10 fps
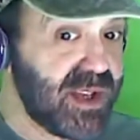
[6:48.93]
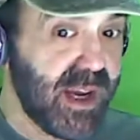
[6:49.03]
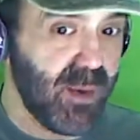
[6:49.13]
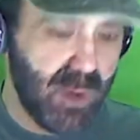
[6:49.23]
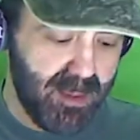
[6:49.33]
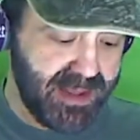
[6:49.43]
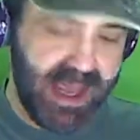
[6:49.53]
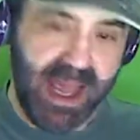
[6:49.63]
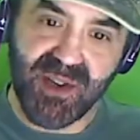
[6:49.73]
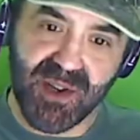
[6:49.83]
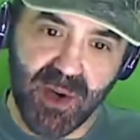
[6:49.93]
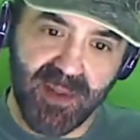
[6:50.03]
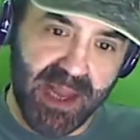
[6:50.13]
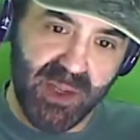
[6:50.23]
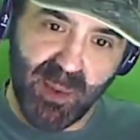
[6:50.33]
What about the edges? Are
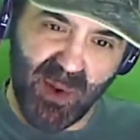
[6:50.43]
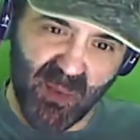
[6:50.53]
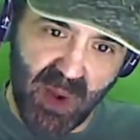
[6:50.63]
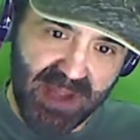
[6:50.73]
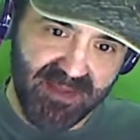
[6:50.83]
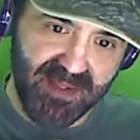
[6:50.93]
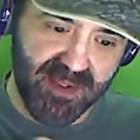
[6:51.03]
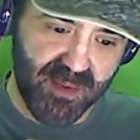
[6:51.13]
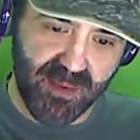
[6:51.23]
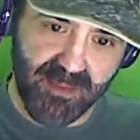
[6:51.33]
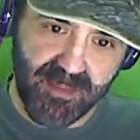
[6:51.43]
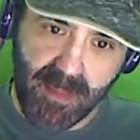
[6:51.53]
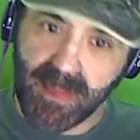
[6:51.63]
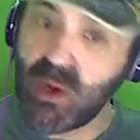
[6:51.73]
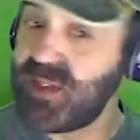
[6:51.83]
they a little bit rough?
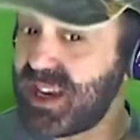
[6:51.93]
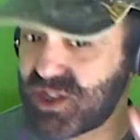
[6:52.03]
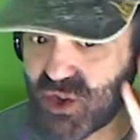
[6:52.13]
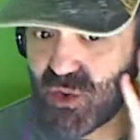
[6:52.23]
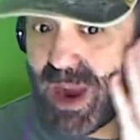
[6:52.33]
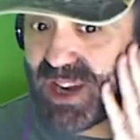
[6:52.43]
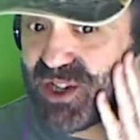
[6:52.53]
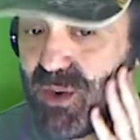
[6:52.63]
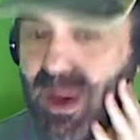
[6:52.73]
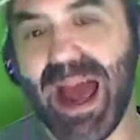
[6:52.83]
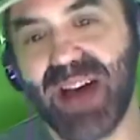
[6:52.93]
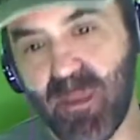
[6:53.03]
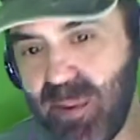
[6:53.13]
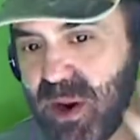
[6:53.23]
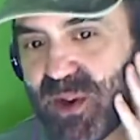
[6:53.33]
Could they scratch you? I have a
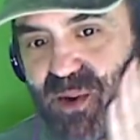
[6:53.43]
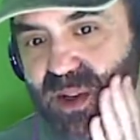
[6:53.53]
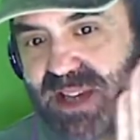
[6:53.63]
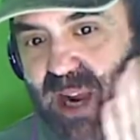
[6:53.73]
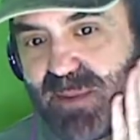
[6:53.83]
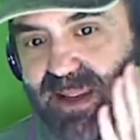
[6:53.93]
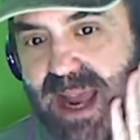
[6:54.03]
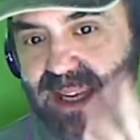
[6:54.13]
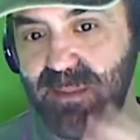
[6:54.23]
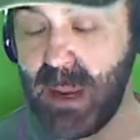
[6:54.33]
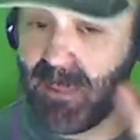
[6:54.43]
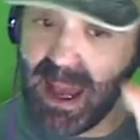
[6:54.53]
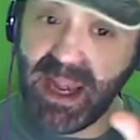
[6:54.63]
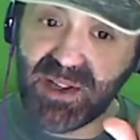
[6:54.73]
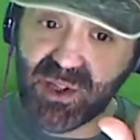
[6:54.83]
beard, so it's kind of protecting me.
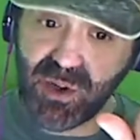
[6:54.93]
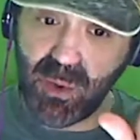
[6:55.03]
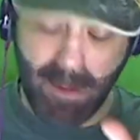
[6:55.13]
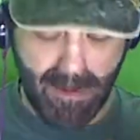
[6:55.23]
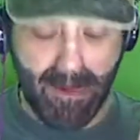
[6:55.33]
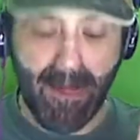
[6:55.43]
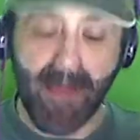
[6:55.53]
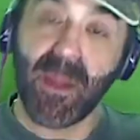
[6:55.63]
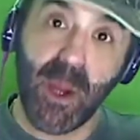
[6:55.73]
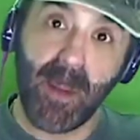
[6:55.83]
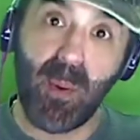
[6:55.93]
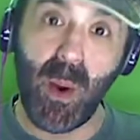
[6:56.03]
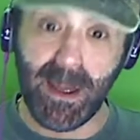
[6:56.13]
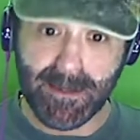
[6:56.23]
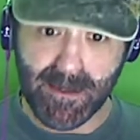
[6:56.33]
And it's true. Good
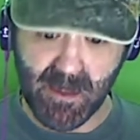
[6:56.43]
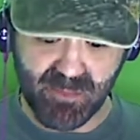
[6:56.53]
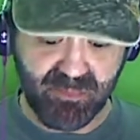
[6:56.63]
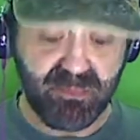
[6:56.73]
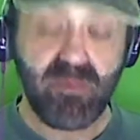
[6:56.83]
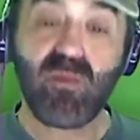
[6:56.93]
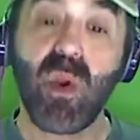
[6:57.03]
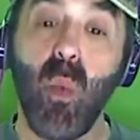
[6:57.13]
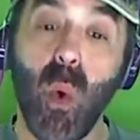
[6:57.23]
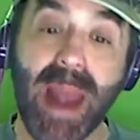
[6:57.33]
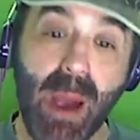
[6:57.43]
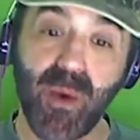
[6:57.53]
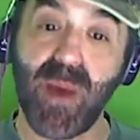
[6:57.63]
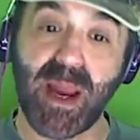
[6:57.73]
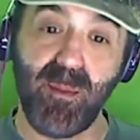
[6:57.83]
point. What I would
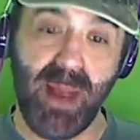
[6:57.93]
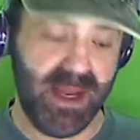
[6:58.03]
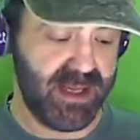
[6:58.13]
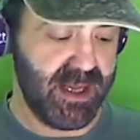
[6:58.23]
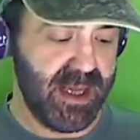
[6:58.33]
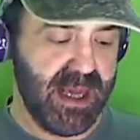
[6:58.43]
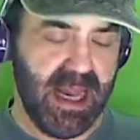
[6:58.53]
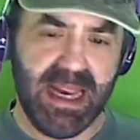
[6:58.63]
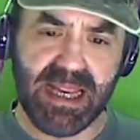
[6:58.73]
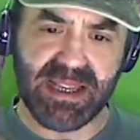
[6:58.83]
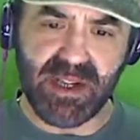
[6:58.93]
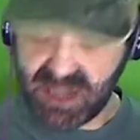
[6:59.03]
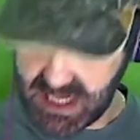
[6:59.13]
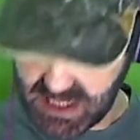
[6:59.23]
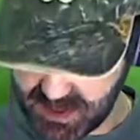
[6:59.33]
recommend is that you
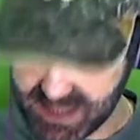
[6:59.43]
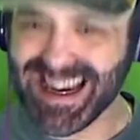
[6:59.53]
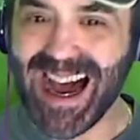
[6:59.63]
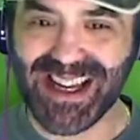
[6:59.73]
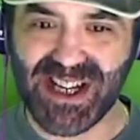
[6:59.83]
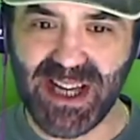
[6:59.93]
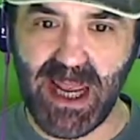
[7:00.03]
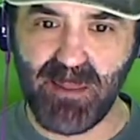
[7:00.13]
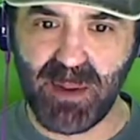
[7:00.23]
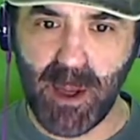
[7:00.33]
take some Scotch tape